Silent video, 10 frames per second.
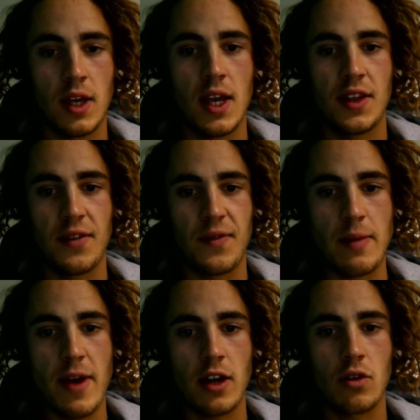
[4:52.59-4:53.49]
The
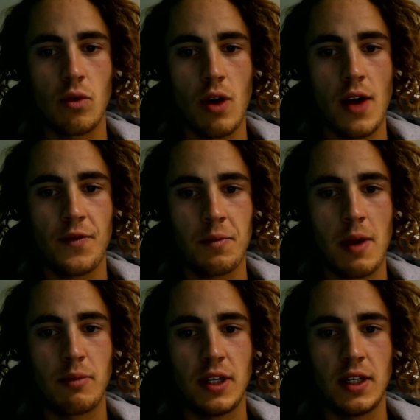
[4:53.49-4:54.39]
feedback acquired from our
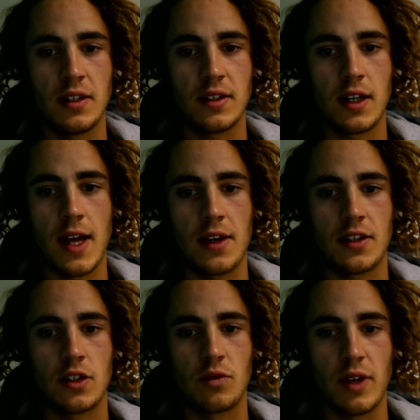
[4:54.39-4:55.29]
peers allowed us
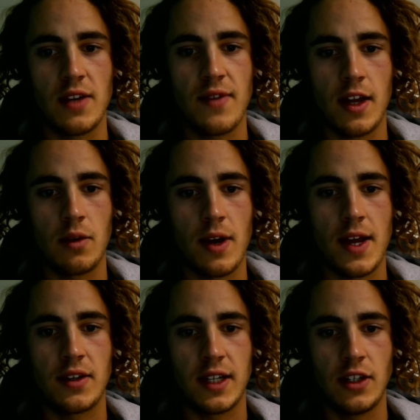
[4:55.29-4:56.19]
to re-evaluate our
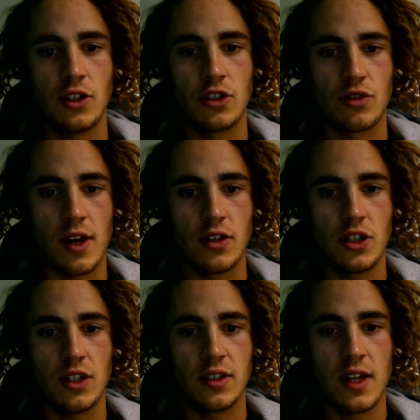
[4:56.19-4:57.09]
teaching
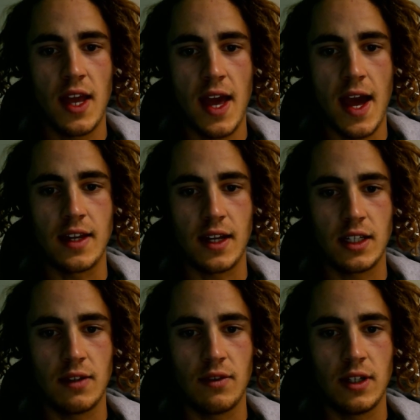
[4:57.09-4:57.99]
strategies and
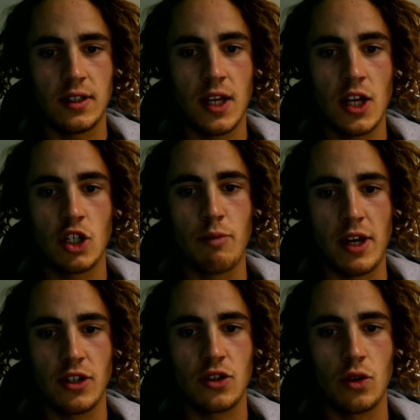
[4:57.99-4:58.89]
activities to better
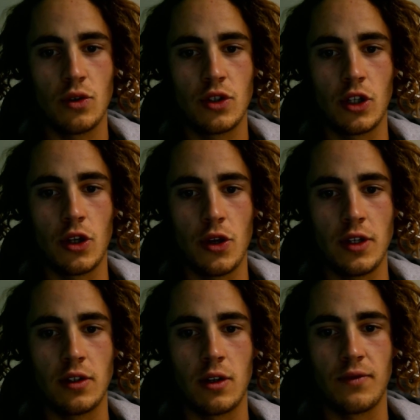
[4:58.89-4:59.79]
suit the learning
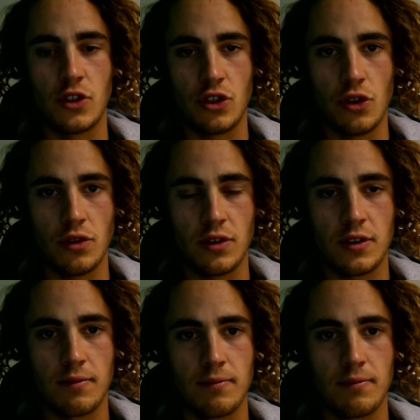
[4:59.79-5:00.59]
of the students.